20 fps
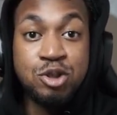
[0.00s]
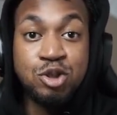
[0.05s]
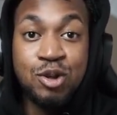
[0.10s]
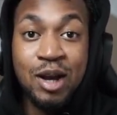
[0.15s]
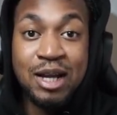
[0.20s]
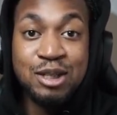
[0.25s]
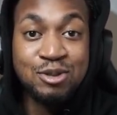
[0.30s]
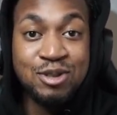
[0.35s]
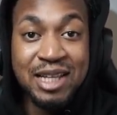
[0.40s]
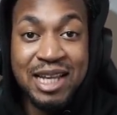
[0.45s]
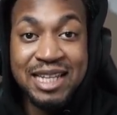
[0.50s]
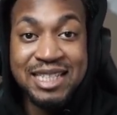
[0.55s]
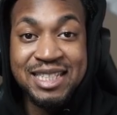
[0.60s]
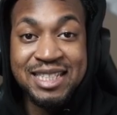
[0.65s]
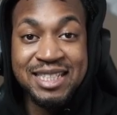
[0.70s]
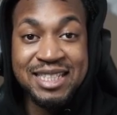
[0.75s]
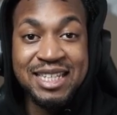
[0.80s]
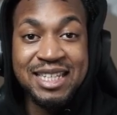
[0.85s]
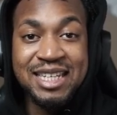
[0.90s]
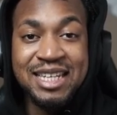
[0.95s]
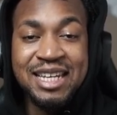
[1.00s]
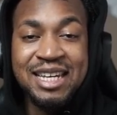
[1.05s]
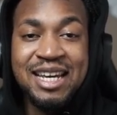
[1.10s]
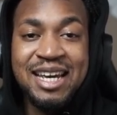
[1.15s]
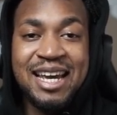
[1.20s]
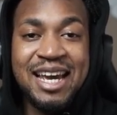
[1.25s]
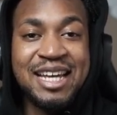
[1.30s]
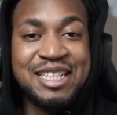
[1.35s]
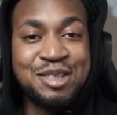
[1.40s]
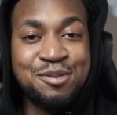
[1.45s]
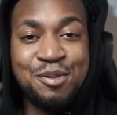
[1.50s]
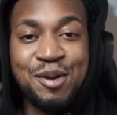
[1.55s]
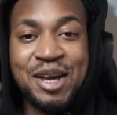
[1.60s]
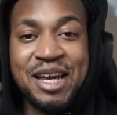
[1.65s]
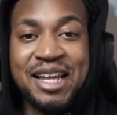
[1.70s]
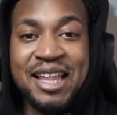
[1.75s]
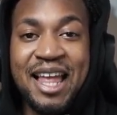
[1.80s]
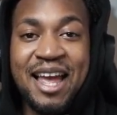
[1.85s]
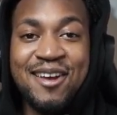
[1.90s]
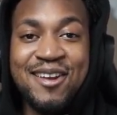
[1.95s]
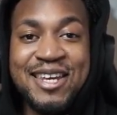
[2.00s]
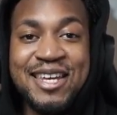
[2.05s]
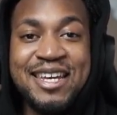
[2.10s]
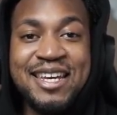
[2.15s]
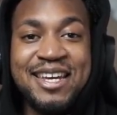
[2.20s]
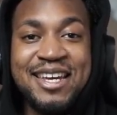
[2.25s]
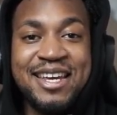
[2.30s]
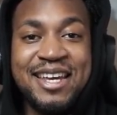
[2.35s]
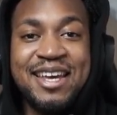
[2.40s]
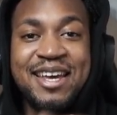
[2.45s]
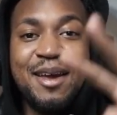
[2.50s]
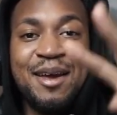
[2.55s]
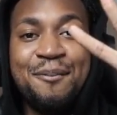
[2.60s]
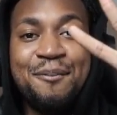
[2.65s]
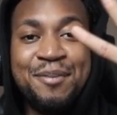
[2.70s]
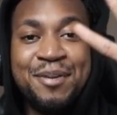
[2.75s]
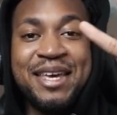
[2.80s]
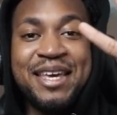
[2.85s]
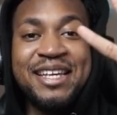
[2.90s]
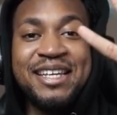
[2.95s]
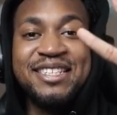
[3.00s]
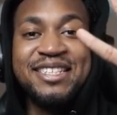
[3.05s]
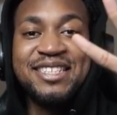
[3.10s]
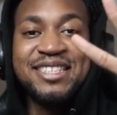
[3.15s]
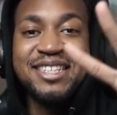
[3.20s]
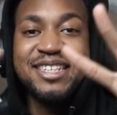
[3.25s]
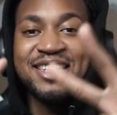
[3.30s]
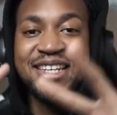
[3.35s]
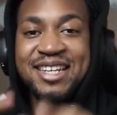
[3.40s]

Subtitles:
you guys would like to see. It's your boy Cloudy. Peace.